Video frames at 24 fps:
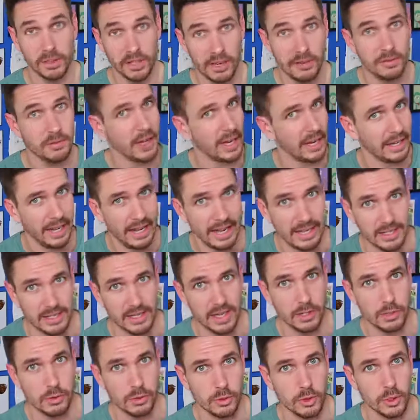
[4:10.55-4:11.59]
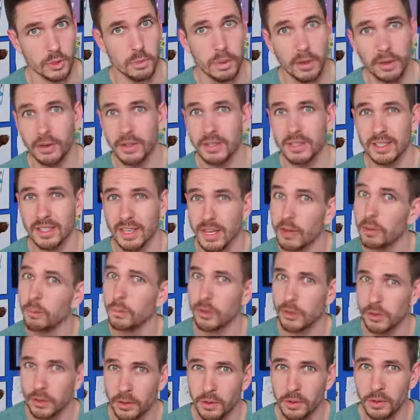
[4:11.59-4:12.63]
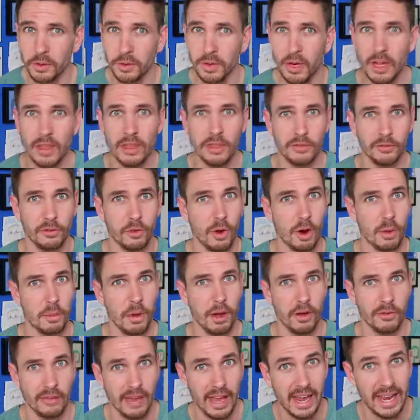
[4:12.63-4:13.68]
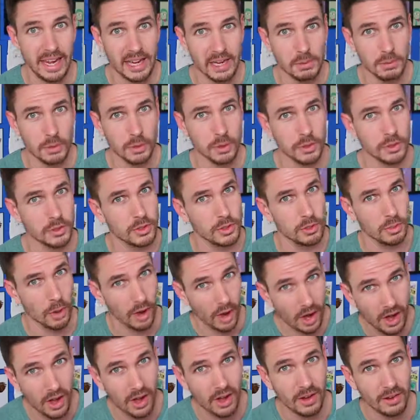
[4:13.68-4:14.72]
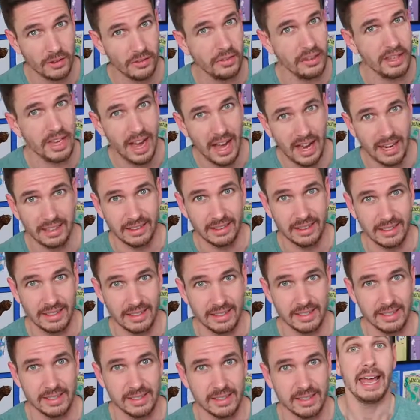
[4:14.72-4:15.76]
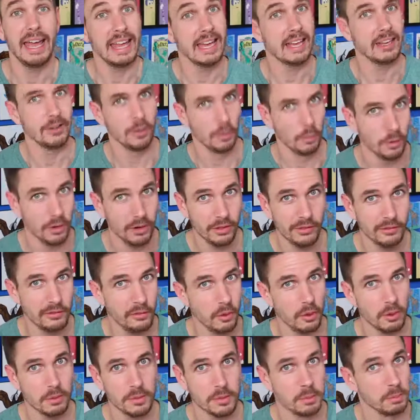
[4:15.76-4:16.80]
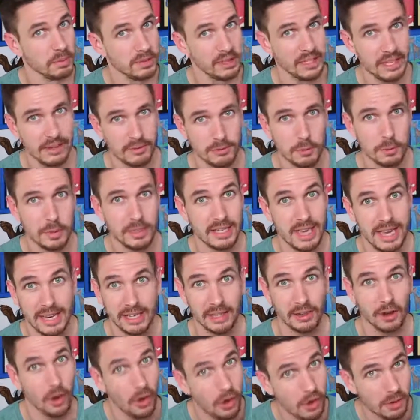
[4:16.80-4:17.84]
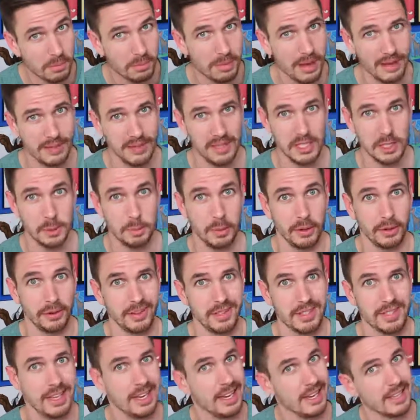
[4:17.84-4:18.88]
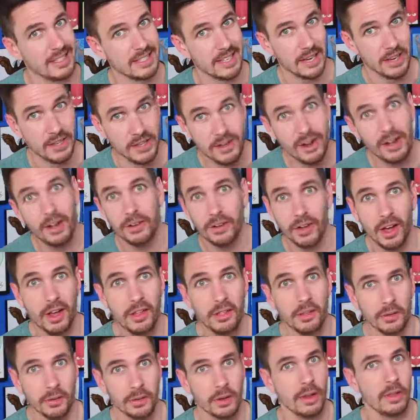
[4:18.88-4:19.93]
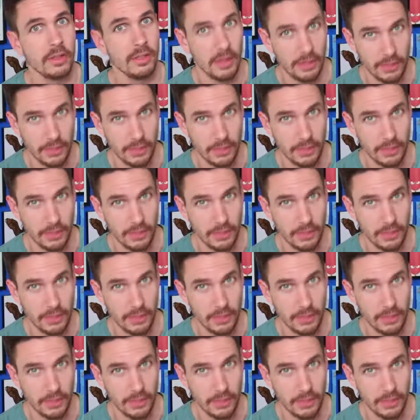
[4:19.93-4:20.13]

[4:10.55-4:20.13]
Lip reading: belief that ancestral spirits can return in the form of animals to haunt the islands. And one of the forms believed to be taken on by these spirits is none other